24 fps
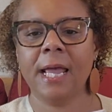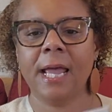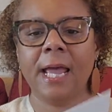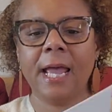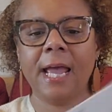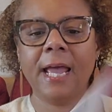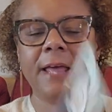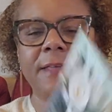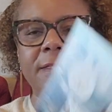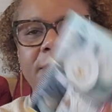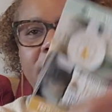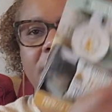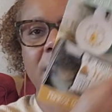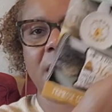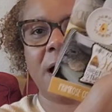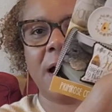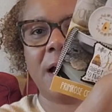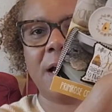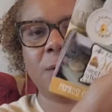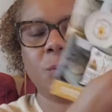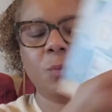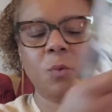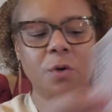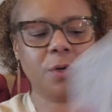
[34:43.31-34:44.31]
and the
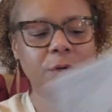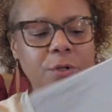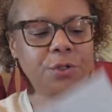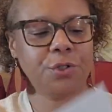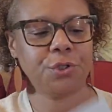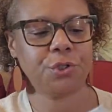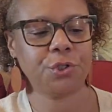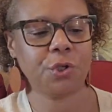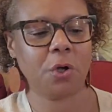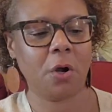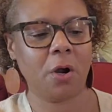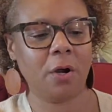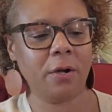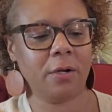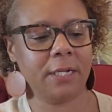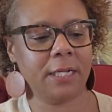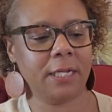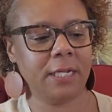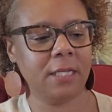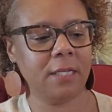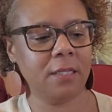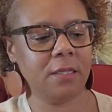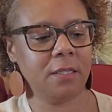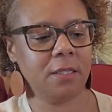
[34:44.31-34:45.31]
Kind Words chart
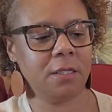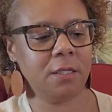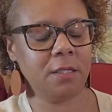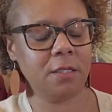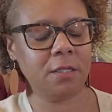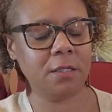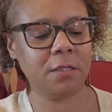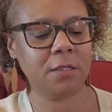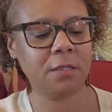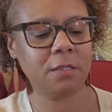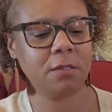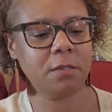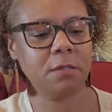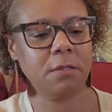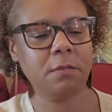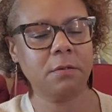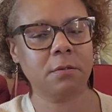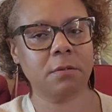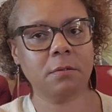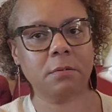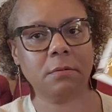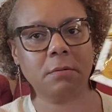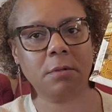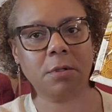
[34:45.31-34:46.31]
in this
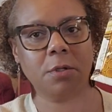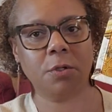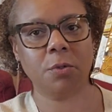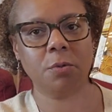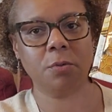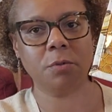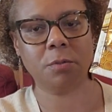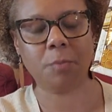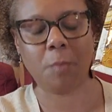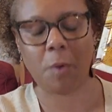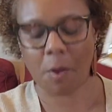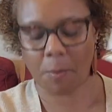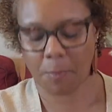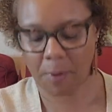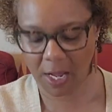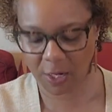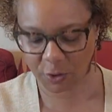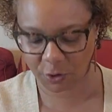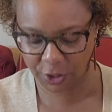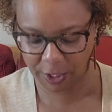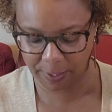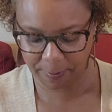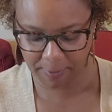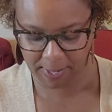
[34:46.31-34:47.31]
cute small
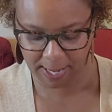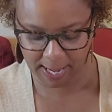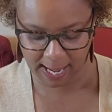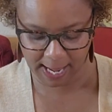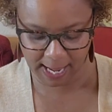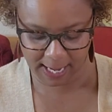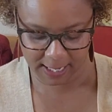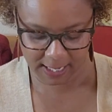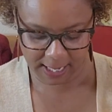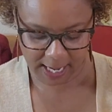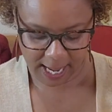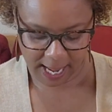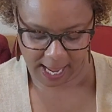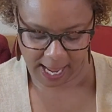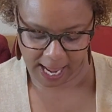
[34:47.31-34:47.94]
project bag.